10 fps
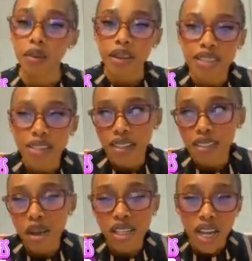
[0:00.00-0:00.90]
Anyways,
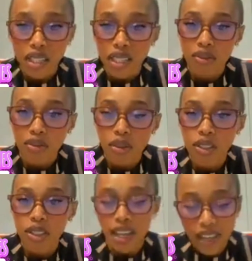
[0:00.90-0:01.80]
that's my chats
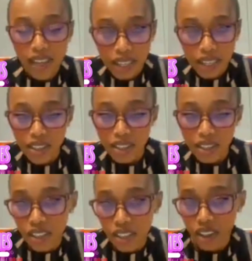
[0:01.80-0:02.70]
for today, guys. Like, I
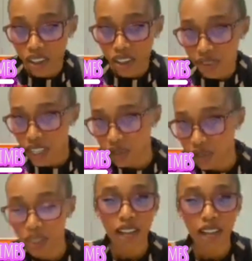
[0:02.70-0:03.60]
really don't have time
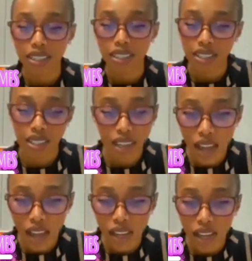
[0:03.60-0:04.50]
to like sit
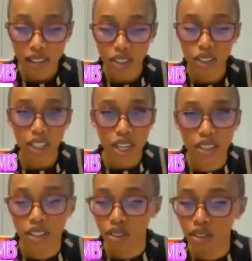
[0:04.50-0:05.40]
here and
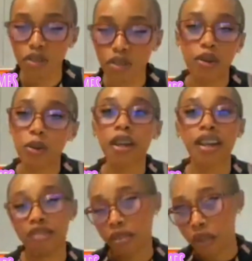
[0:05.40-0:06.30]
chat to you all
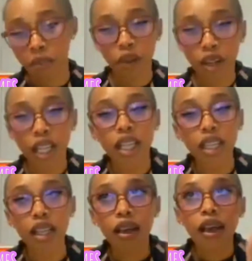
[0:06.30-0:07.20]
lovely people
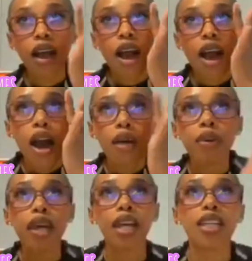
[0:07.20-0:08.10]

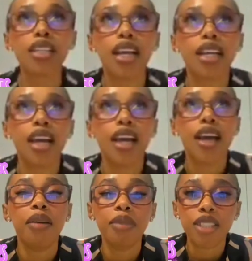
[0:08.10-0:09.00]
because like
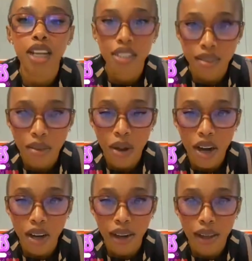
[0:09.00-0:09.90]
a bitch has to
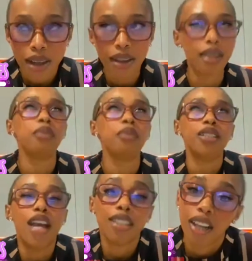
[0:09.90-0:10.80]
work and like a
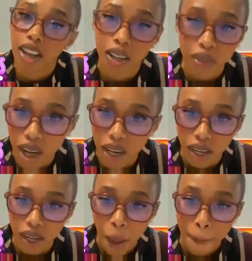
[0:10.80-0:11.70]
bitch has a lot of work.